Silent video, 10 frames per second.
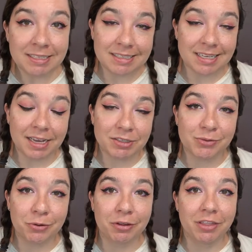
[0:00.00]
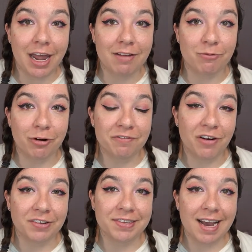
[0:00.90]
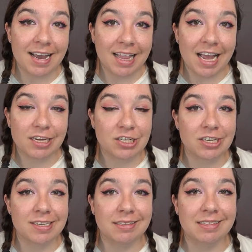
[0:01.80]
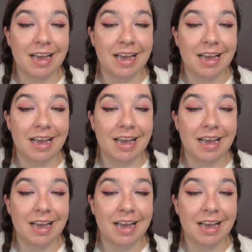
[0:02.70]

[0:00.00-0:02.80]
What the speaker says: since high school that I've worn false eyelashes.